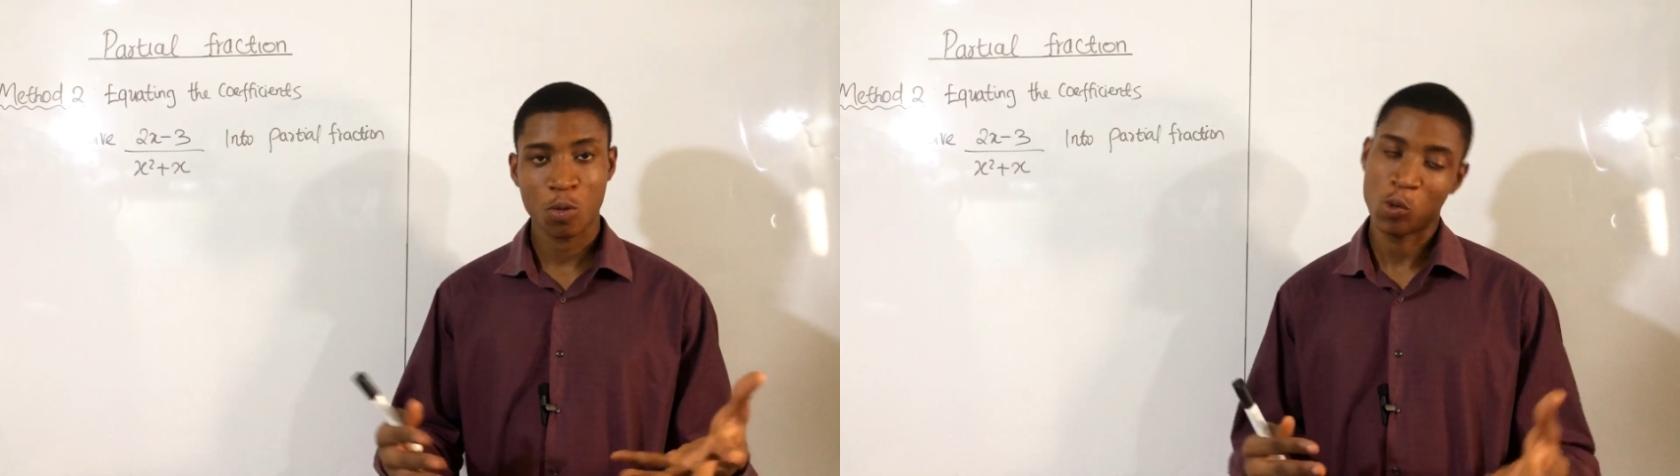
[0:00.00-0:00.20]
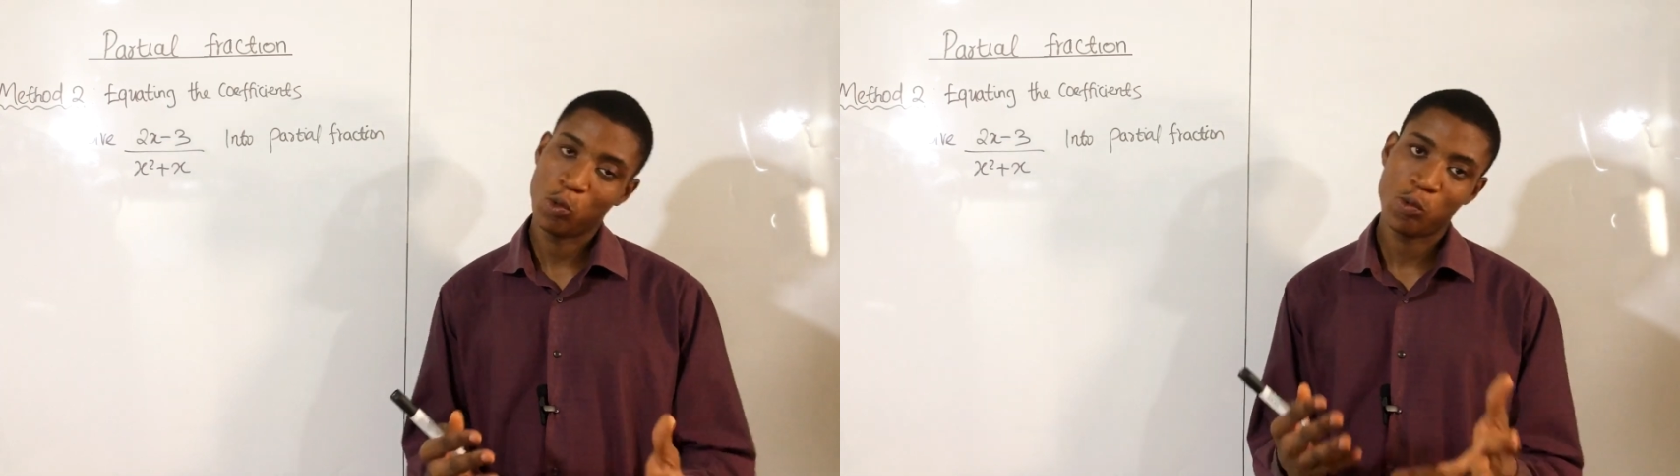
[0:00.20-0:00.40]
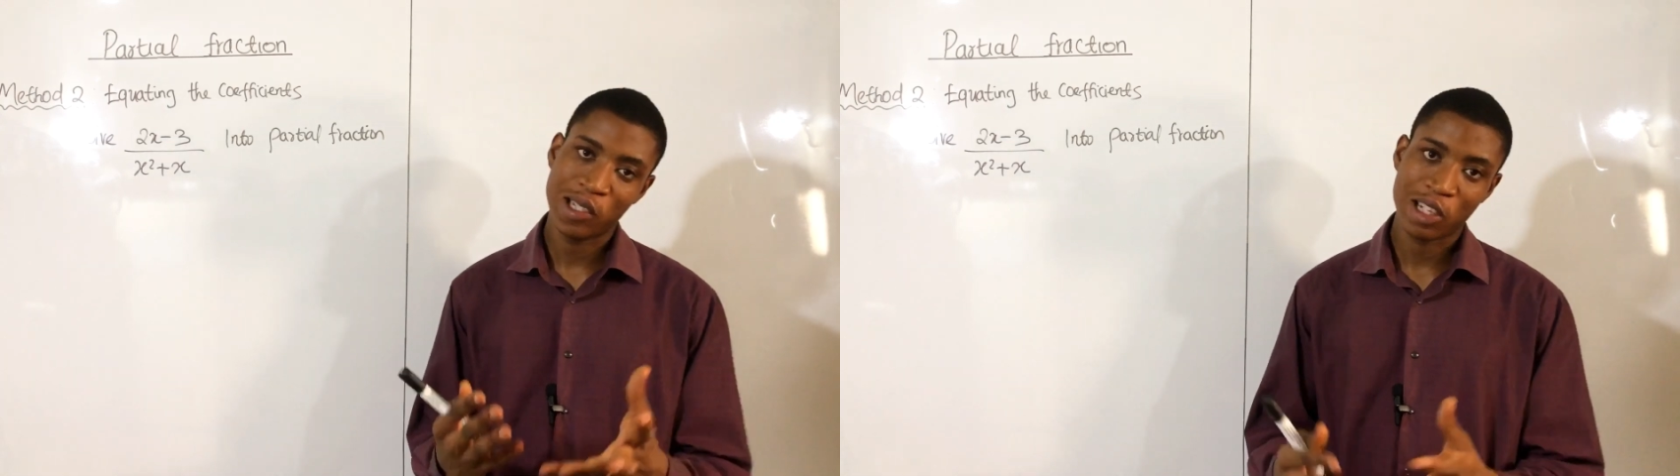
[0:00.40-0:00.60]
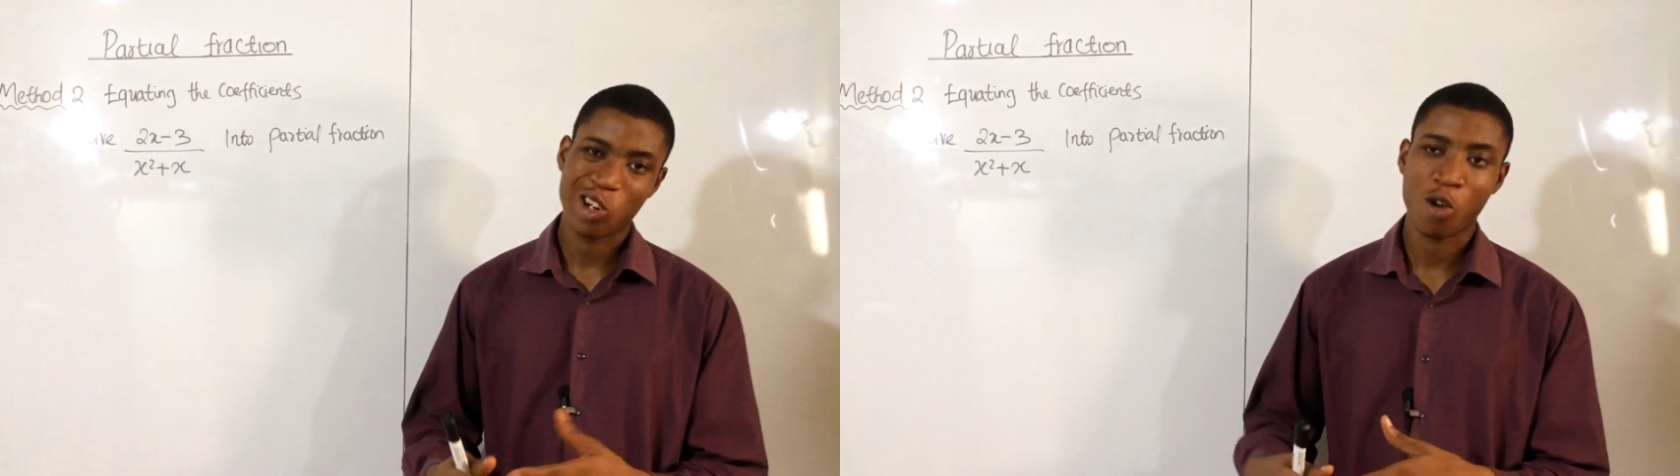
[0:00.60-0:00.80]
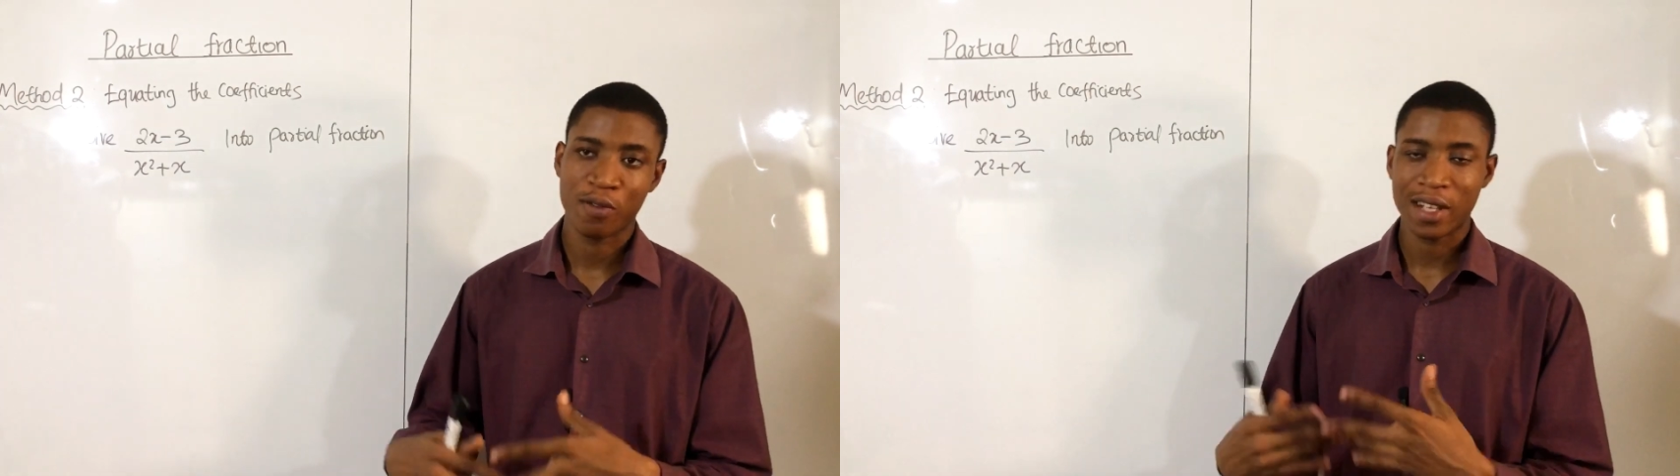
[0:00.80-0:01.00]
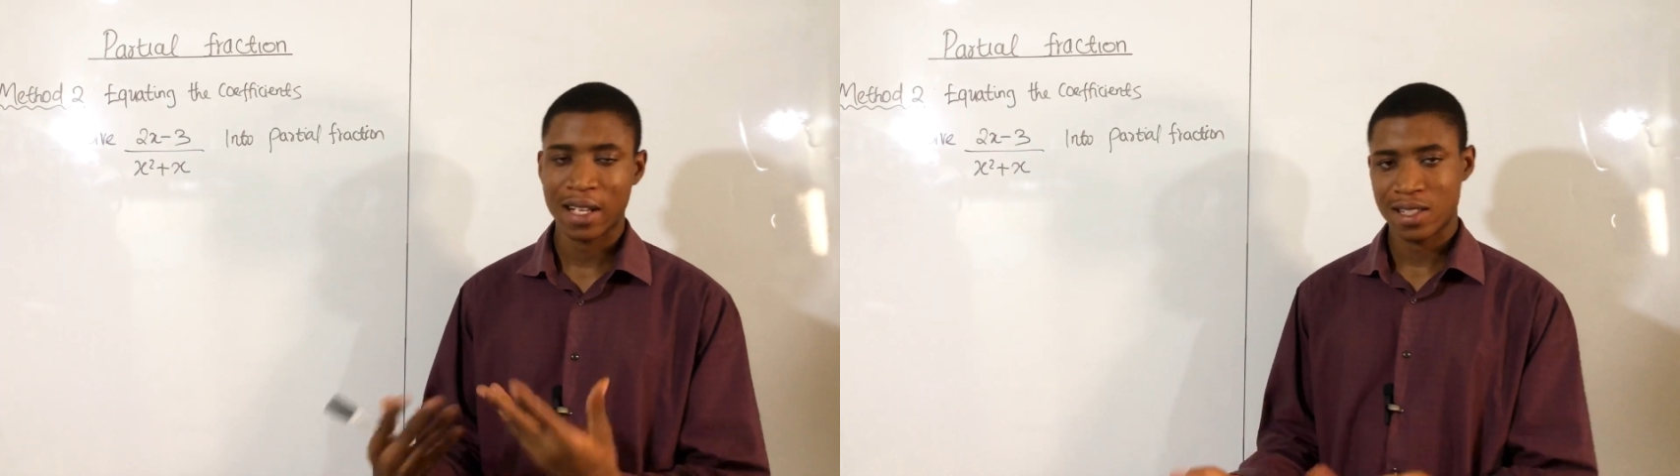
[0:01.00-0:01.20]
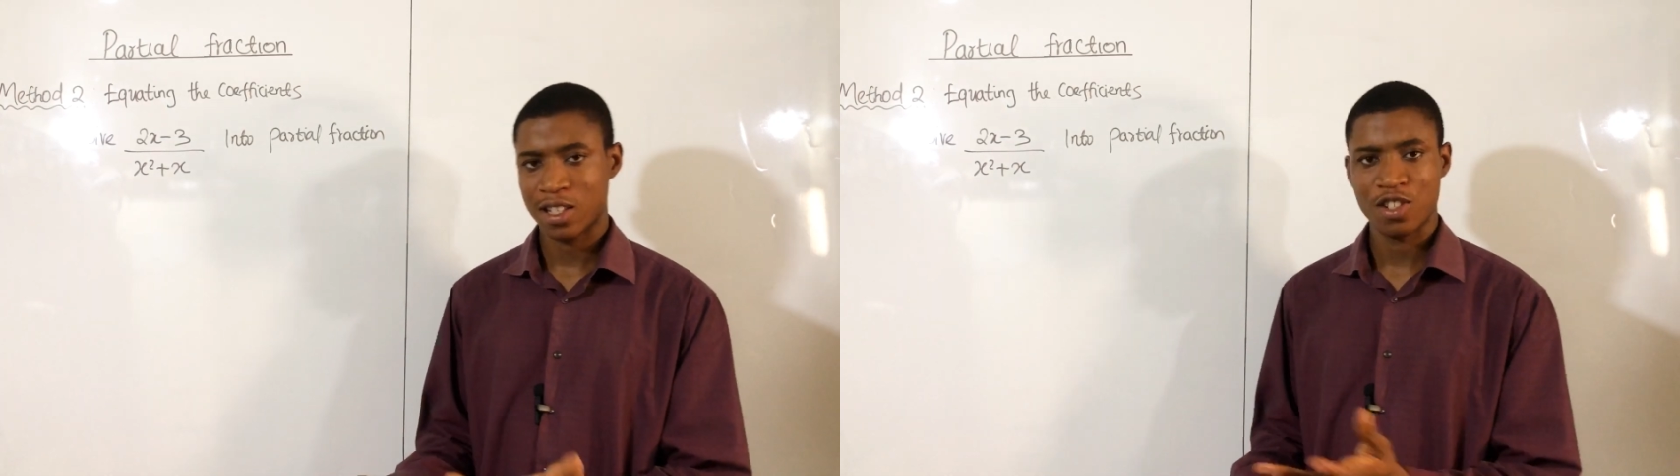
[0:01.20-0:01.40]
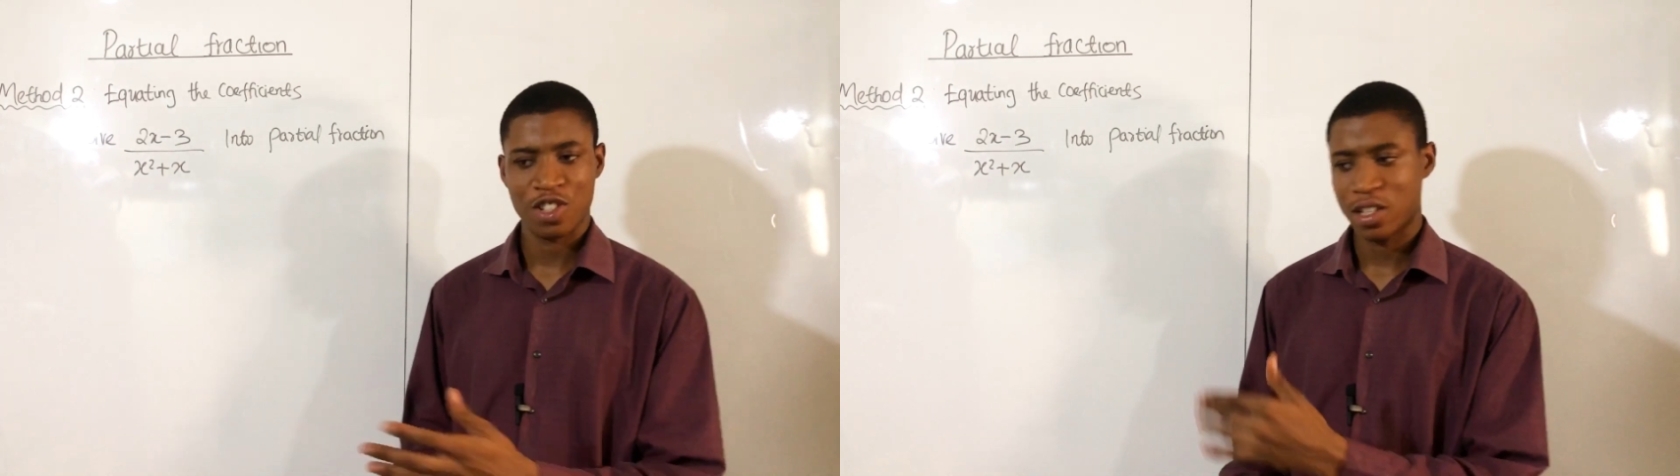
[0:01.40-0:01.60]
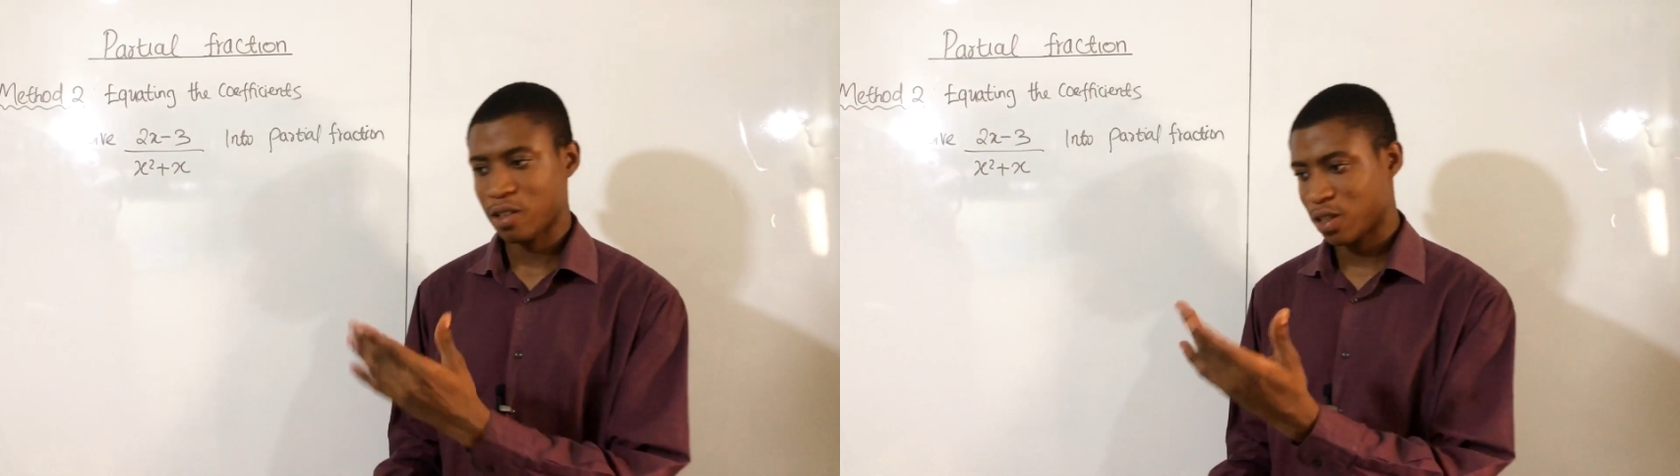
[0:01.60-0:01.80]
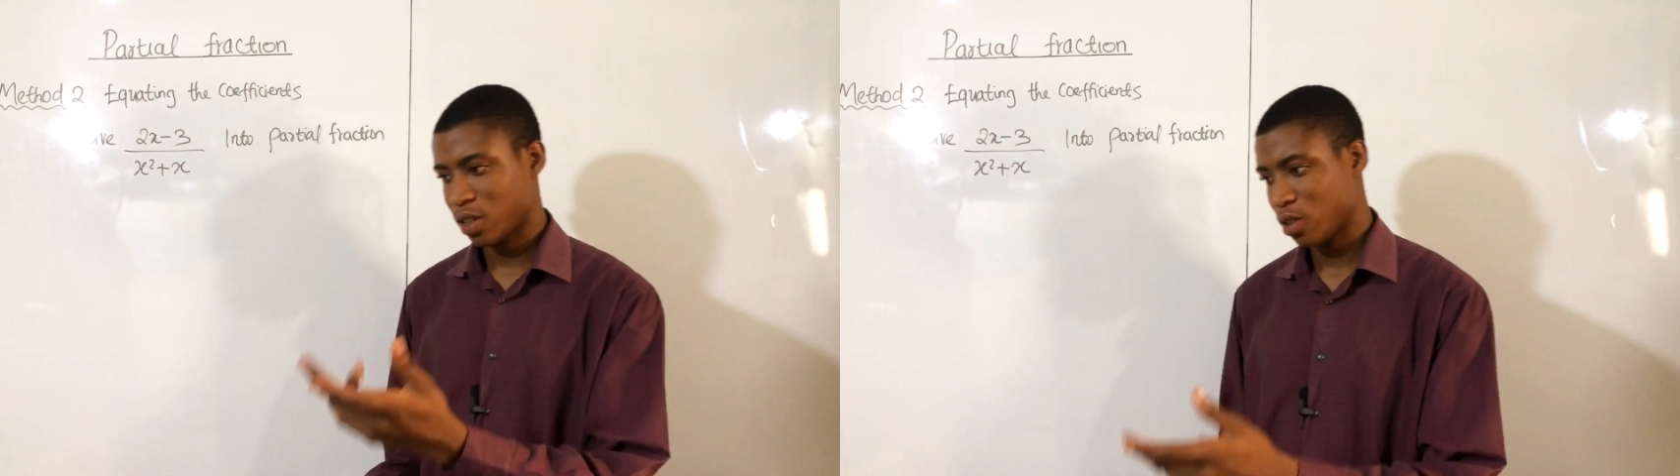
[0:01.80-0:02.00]
We learn a lot of that in
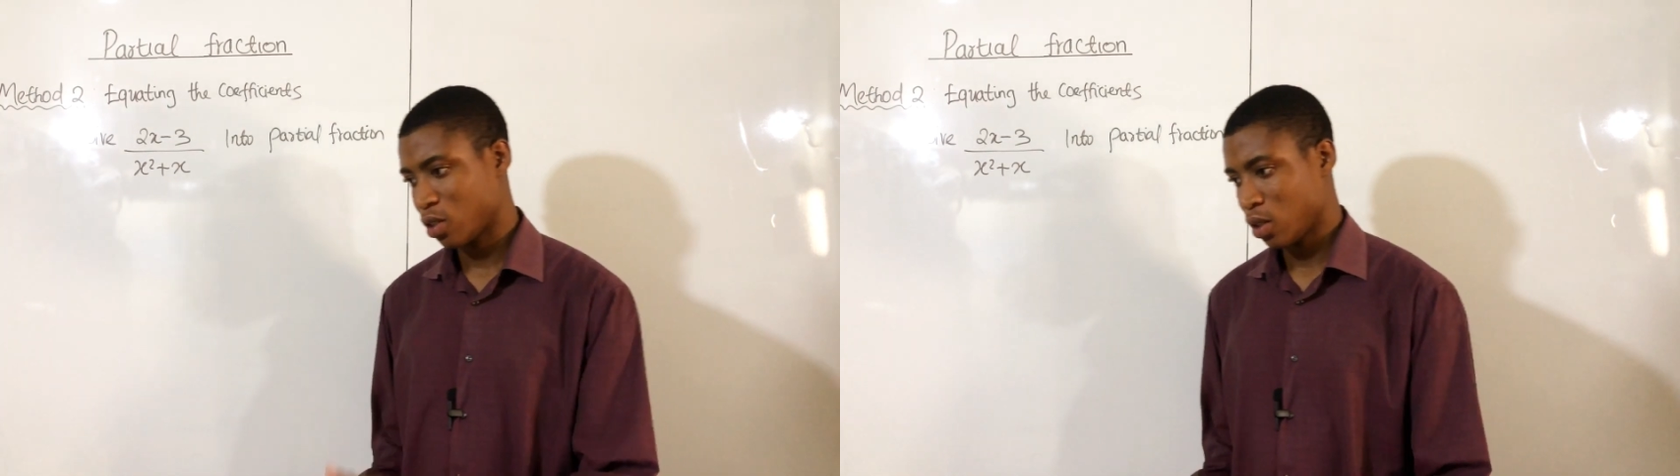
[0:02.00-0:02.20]
engineering,